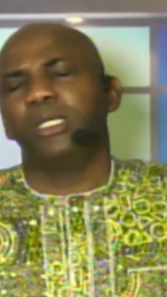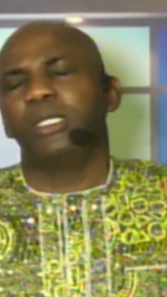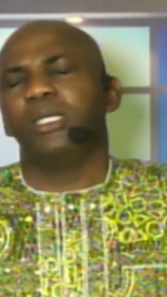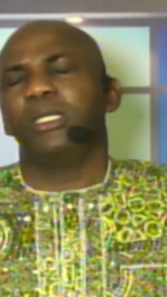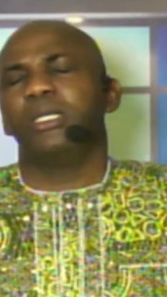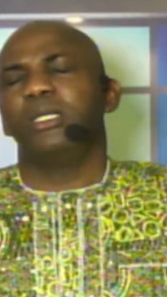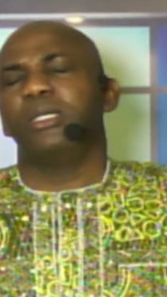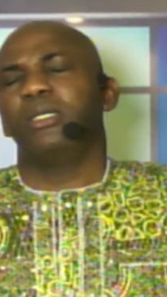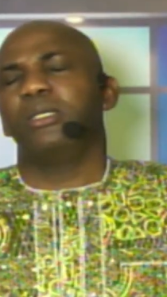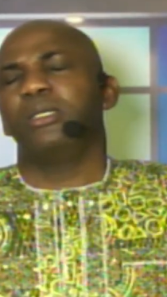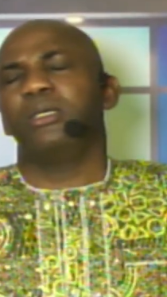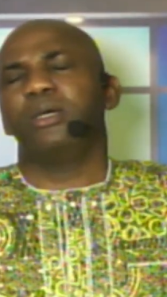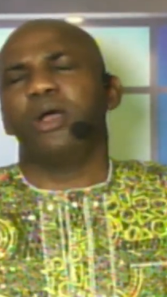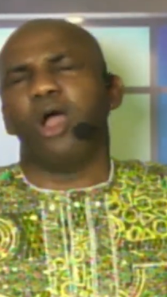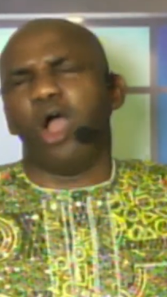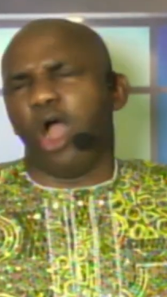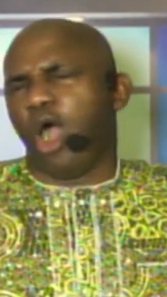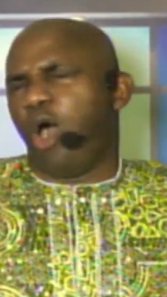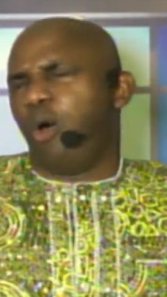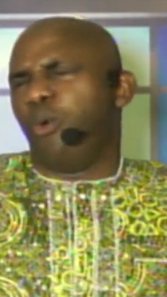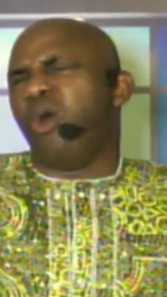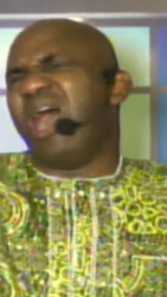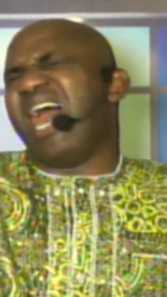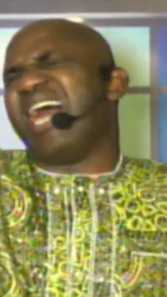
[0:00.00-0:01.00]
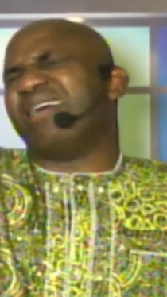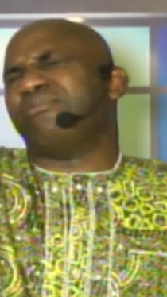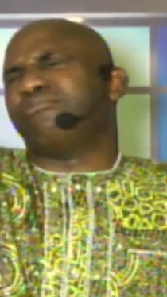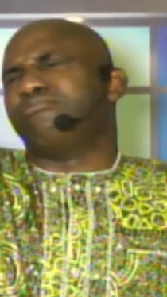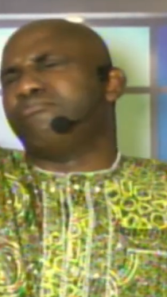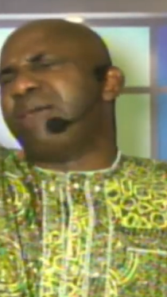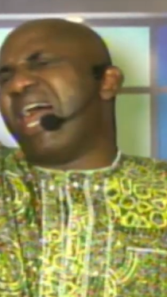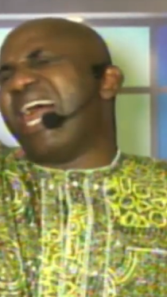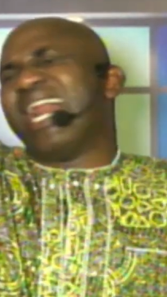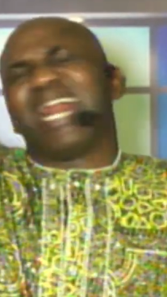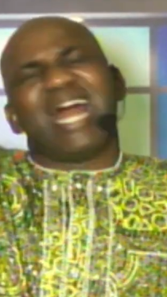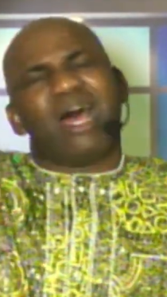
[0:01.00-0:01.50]
Oh, what
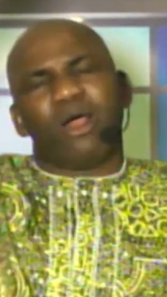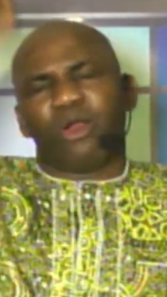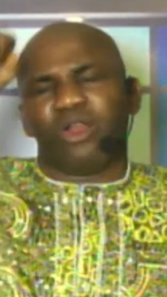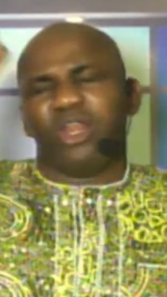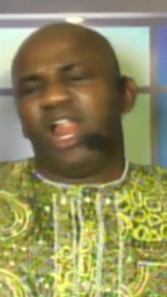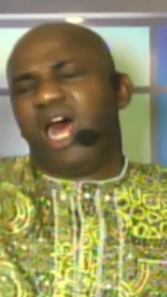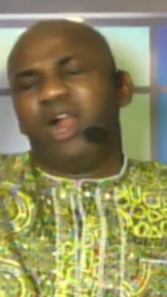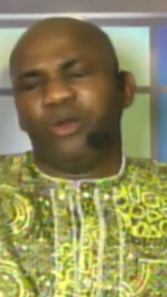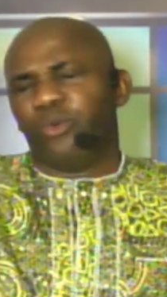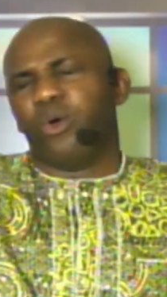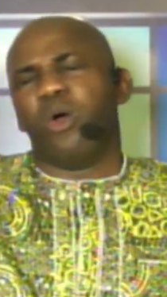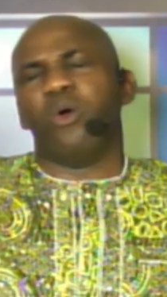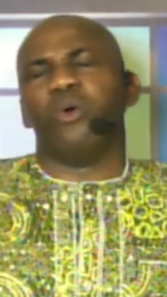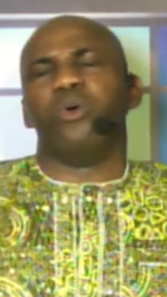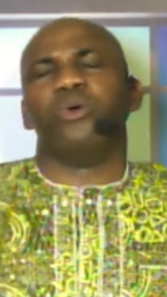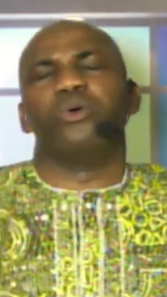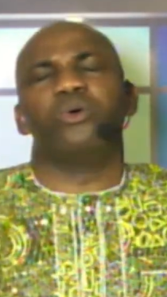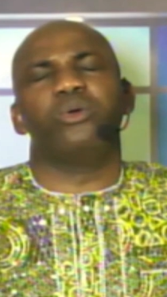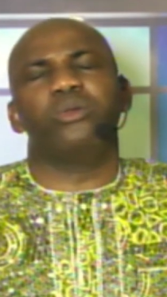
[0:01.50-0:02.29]
barrel long woo?